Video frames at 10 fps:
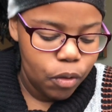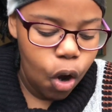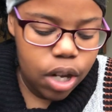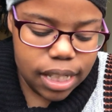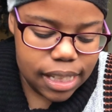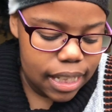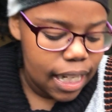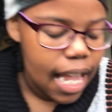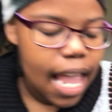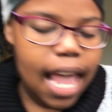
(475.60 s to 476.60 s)

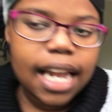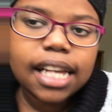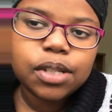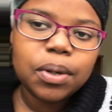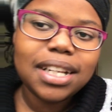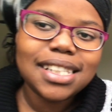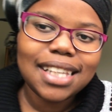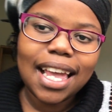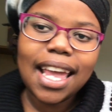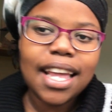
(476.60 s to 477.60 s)
Honestly, and I don't want to scare